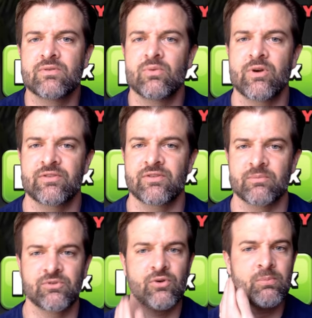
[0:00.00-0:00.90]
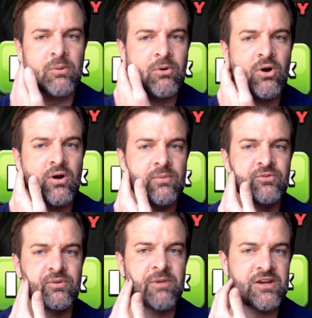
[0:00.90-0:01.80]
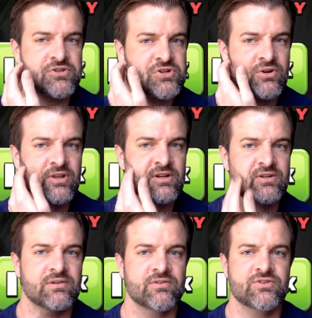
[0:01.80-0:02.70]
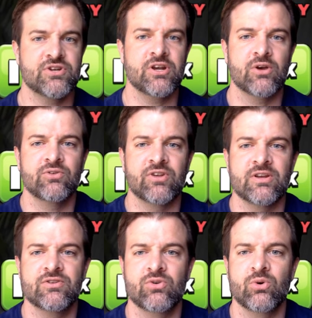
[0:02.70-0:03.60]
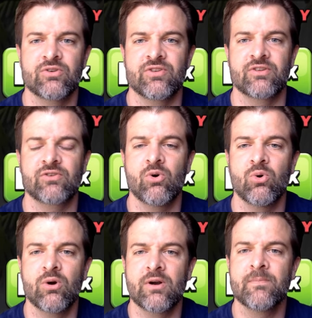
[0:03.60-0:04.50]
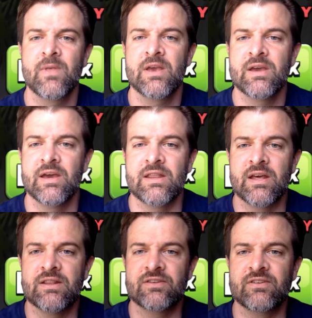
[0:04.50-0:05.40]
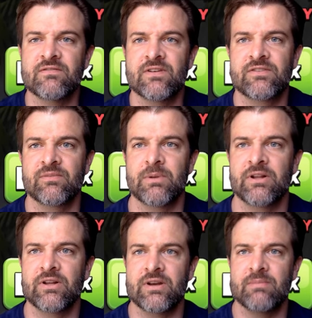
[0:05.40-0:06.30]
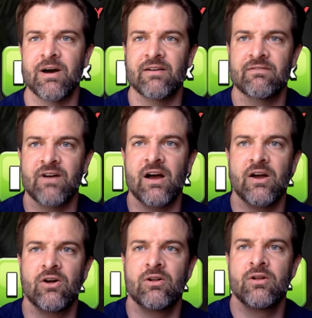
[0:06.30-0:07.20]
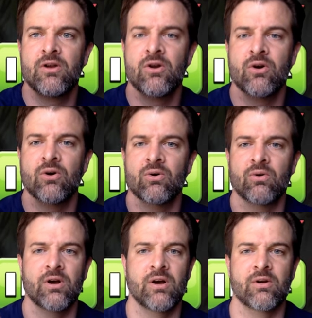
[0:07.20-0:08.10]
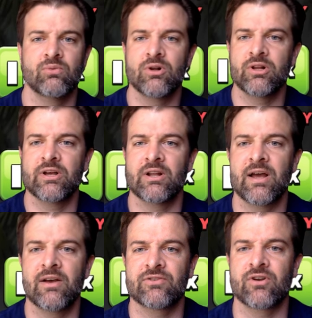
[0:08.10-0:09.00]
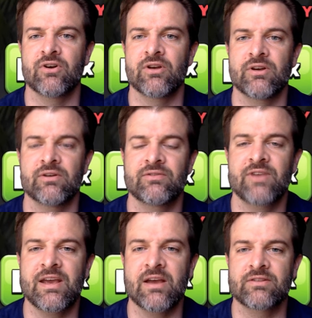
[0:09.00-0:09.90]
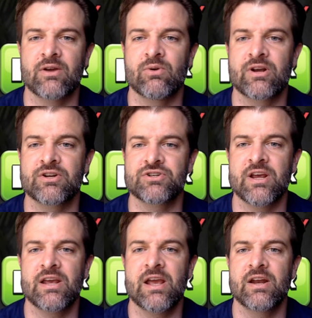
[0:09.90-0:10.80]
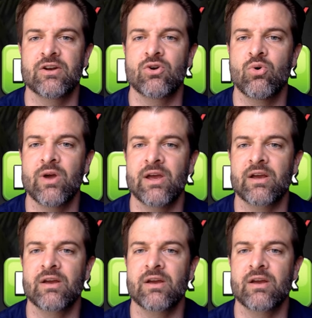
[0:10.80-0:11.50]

with some super barbs to make sure that she goes in towards this core, and then this invisibility vial really allows her to take out that ricochet cannon quick